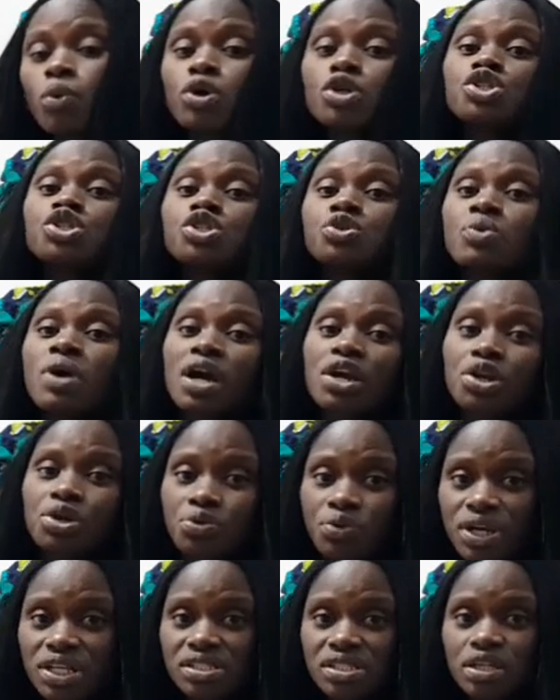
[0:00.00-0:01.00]
what you are
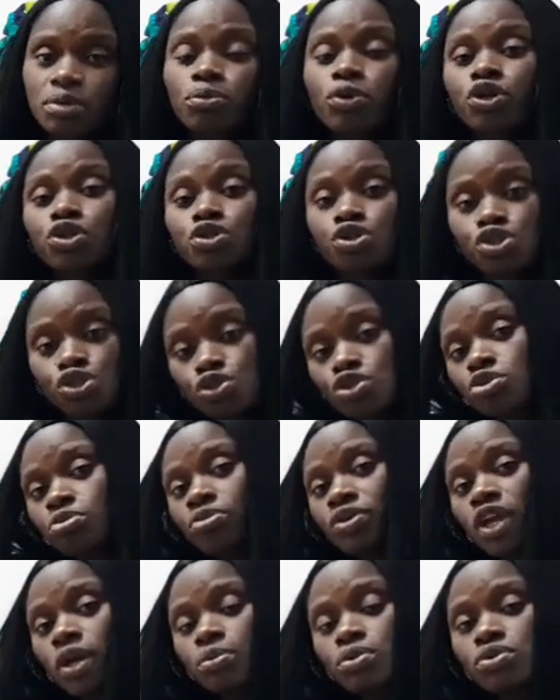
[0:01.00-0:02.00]
creating, but you should
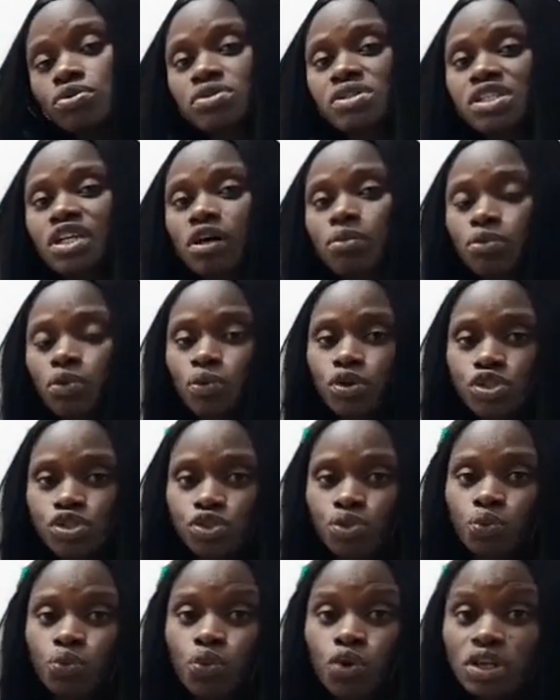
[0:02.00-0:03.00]
be able to tell me what
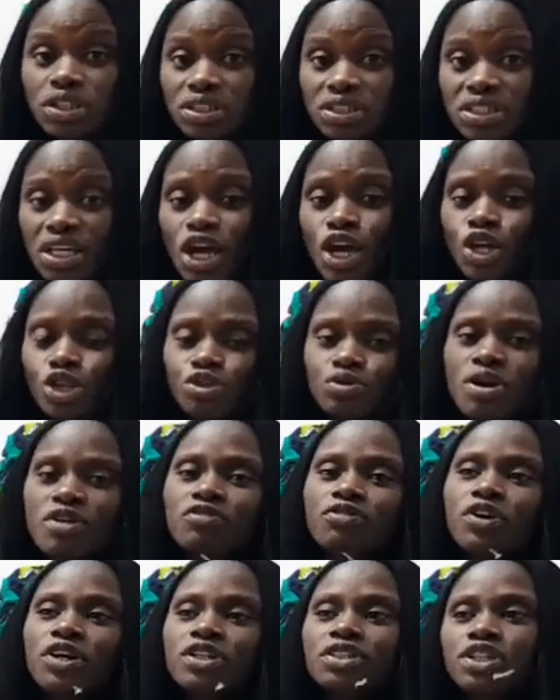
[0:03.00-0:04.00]
you want, to
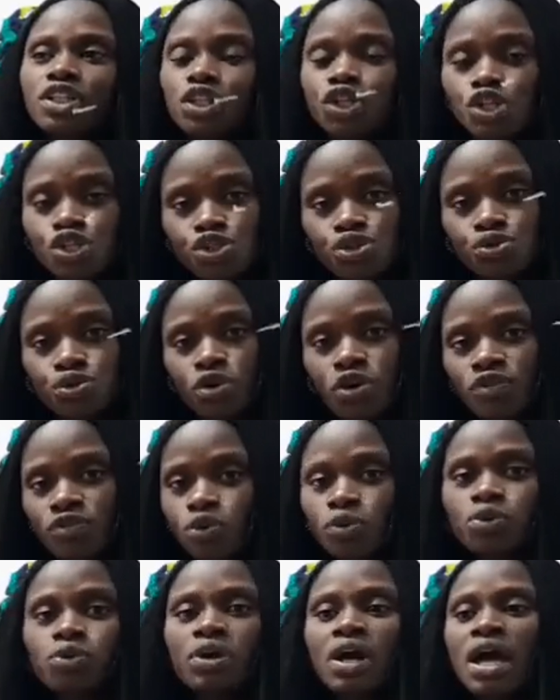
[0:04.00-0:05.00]
avoid the issue of,
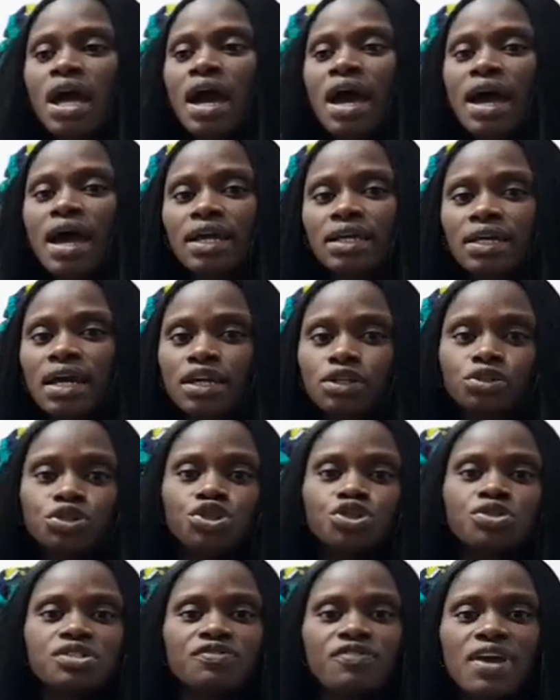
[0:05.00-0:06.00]
oh, I don't
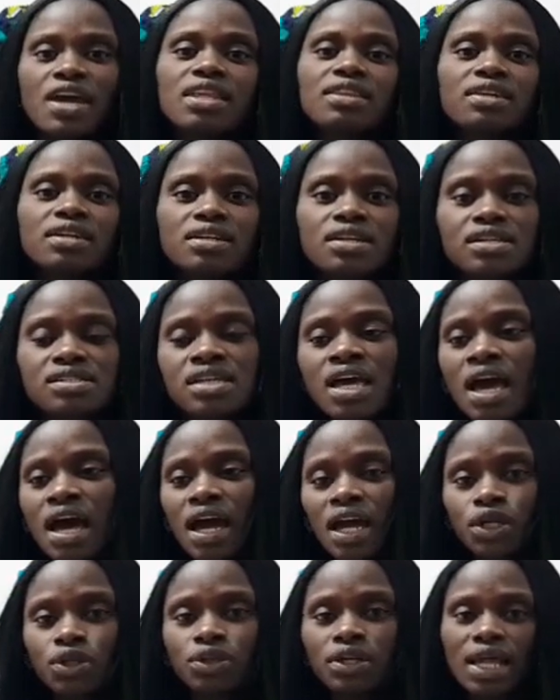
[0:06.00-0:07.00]
use feathers,
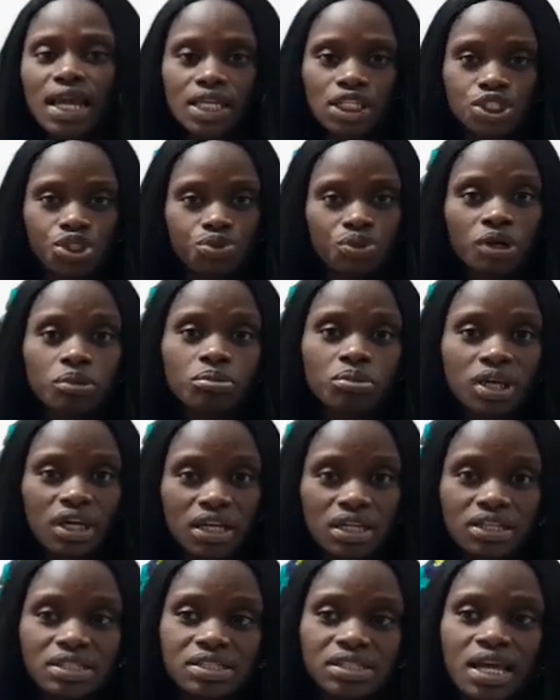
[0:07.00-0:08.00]
I don't like
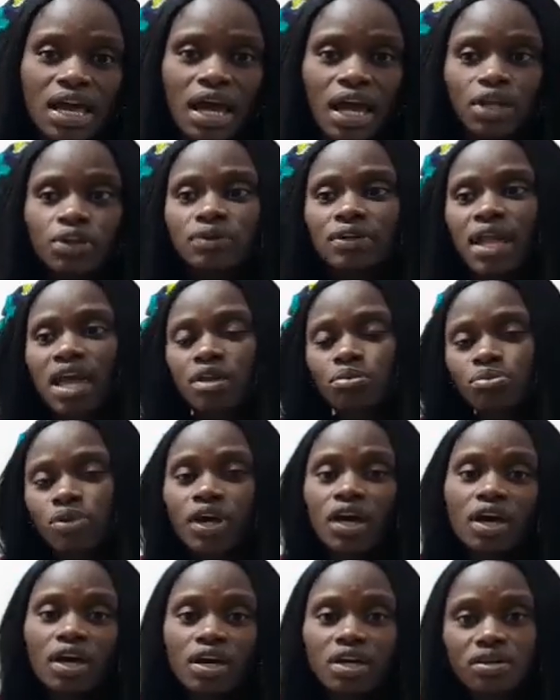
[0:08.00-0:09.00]
trimmings, I don't like
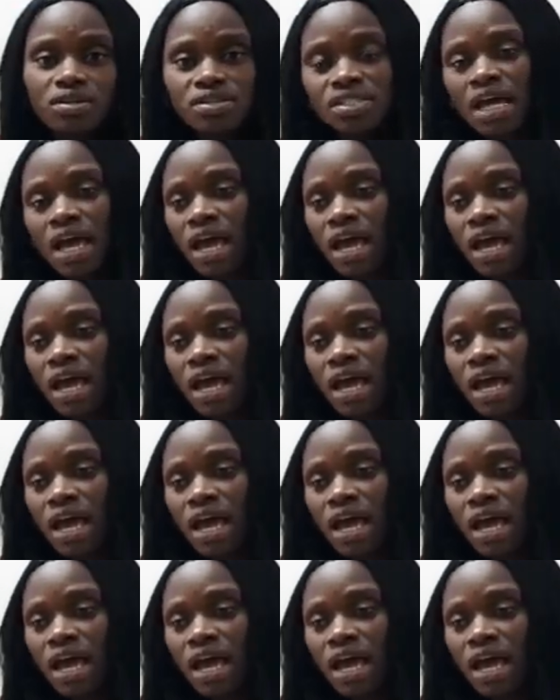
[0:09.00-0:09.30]
pearls,